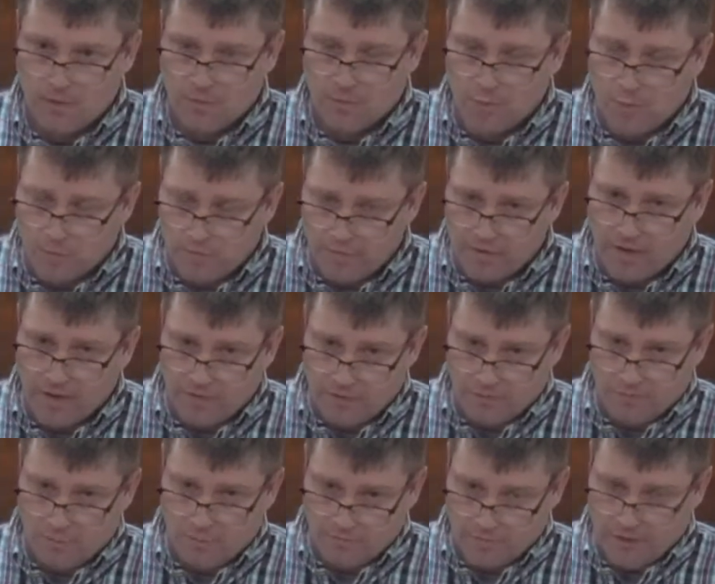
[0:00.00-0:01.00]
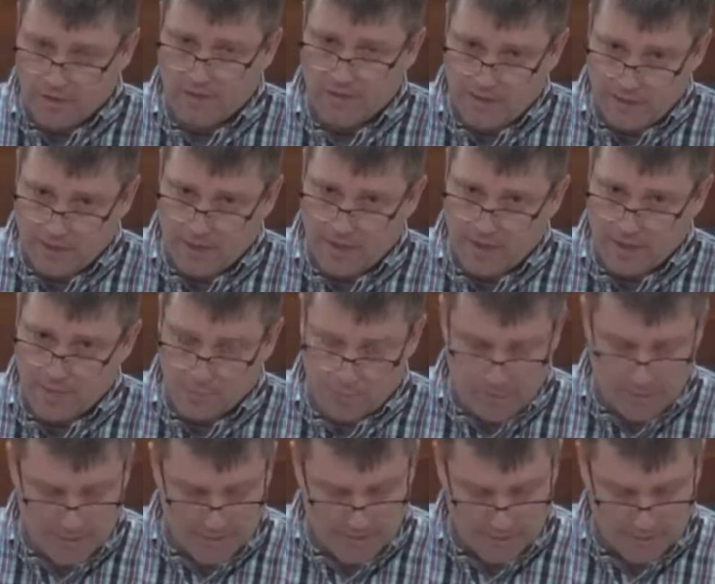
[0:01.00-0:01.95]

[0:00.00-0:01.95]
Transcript: but we've got to dial it up a bit.